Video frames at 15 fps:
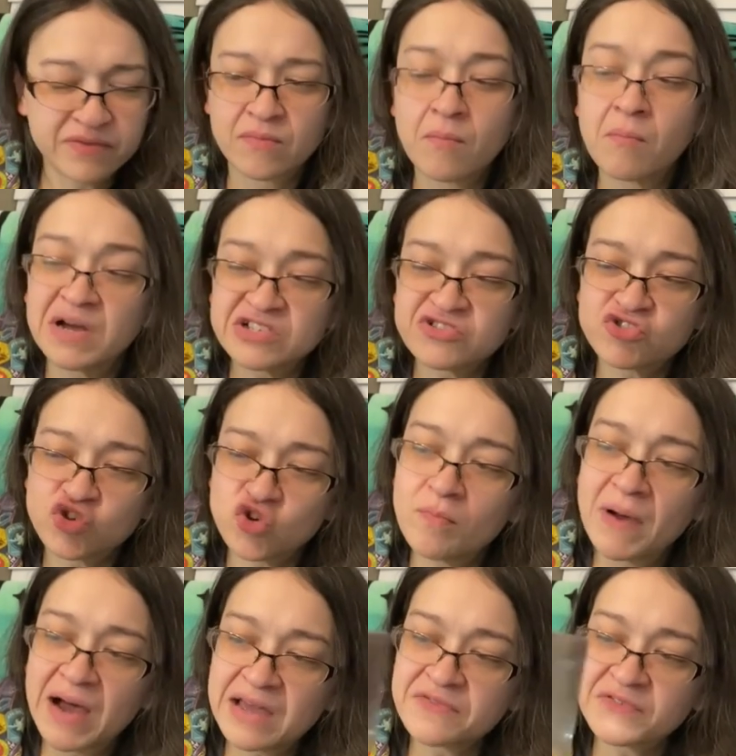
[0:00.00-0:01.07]
Must you
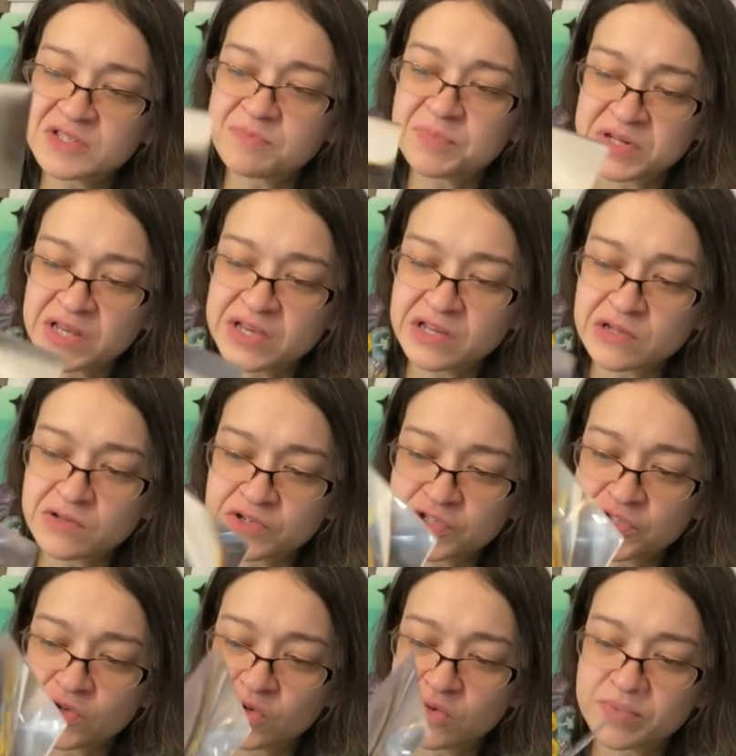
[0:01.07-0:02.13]
buy this particular
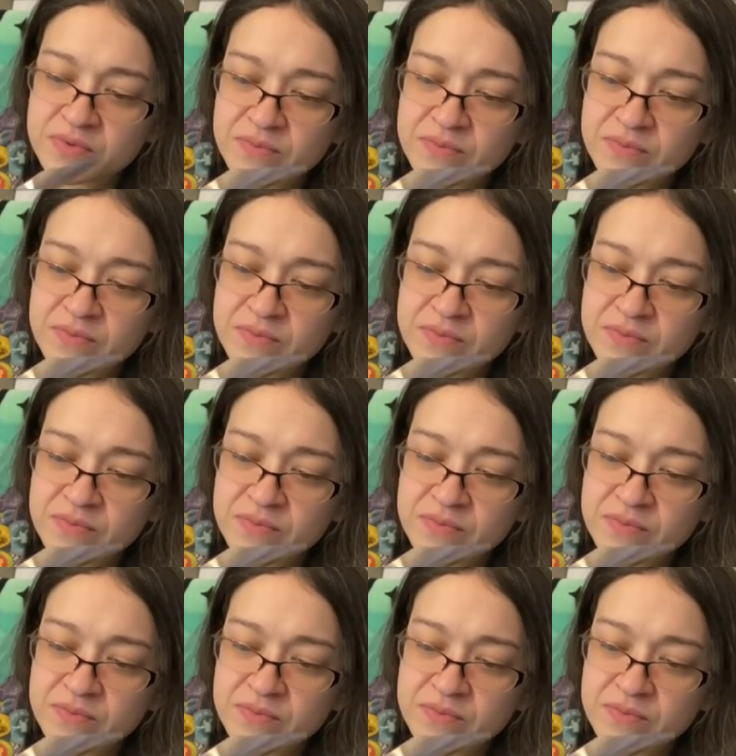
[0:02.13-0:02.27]
scoop?